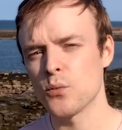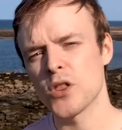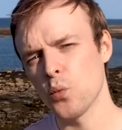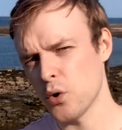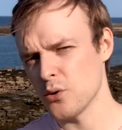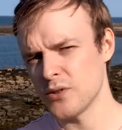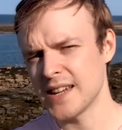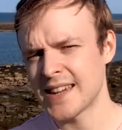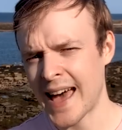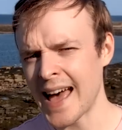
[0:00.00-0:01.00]
with a
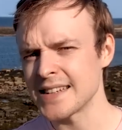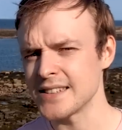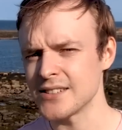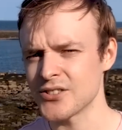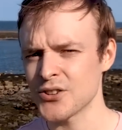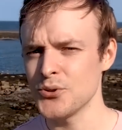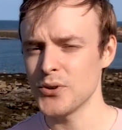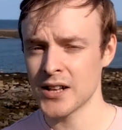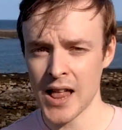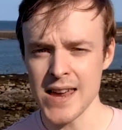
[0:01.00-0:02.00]
wounded hand, who
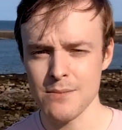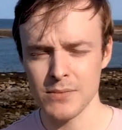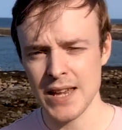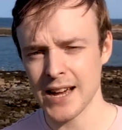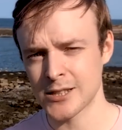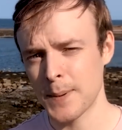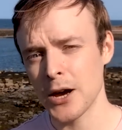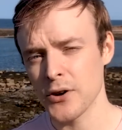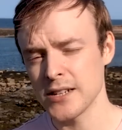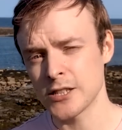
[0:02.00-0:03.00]
claimed he
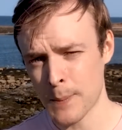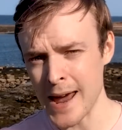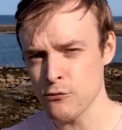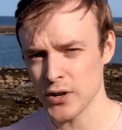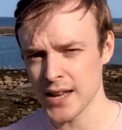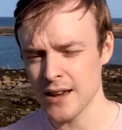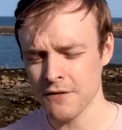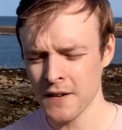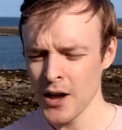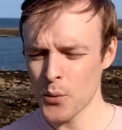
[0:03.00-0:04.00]
experienced pain
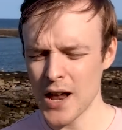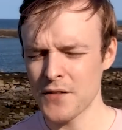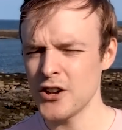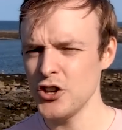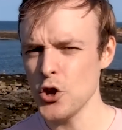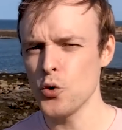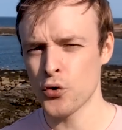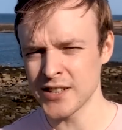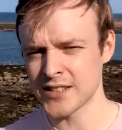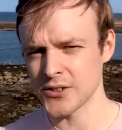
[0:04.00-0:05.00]
relief whenever new
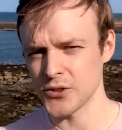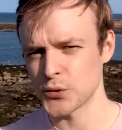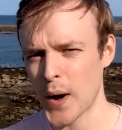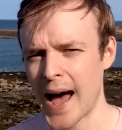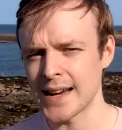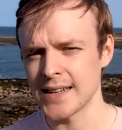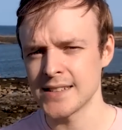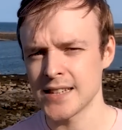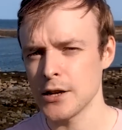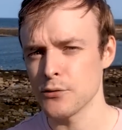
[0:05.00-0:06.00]
crystals were added
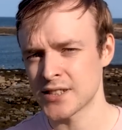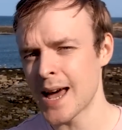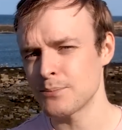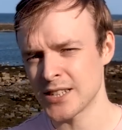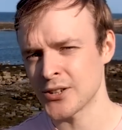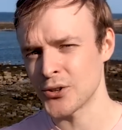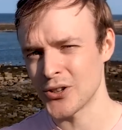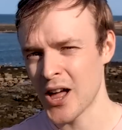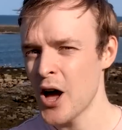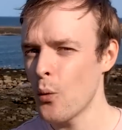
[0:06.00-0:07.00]
to the
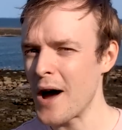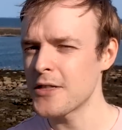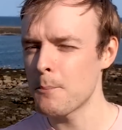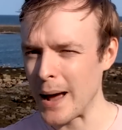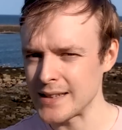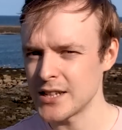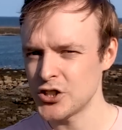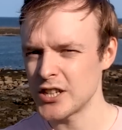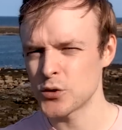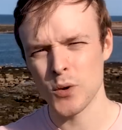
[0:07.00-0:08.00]
receptacle where the
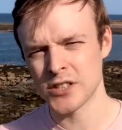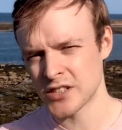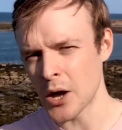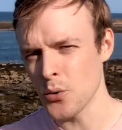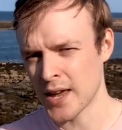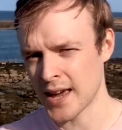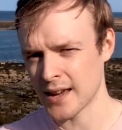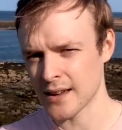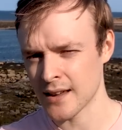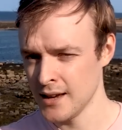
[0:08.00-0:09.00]
bandages were
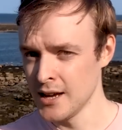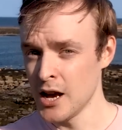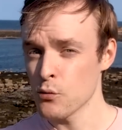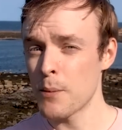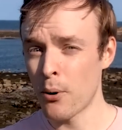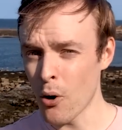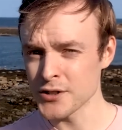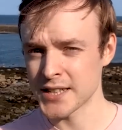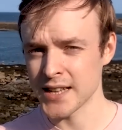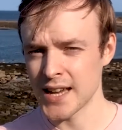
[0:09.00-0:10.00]
soaking.
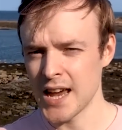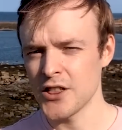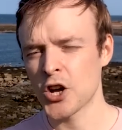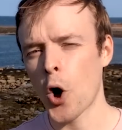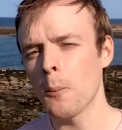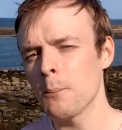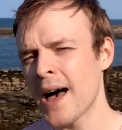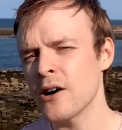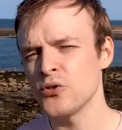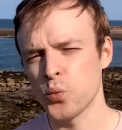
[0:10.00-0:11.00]
Reportedly, the
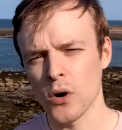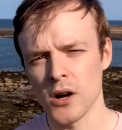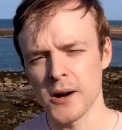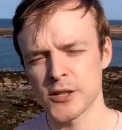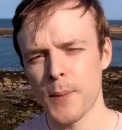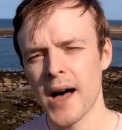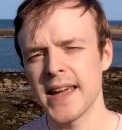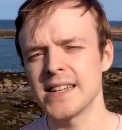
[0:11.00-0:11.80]
compound worked by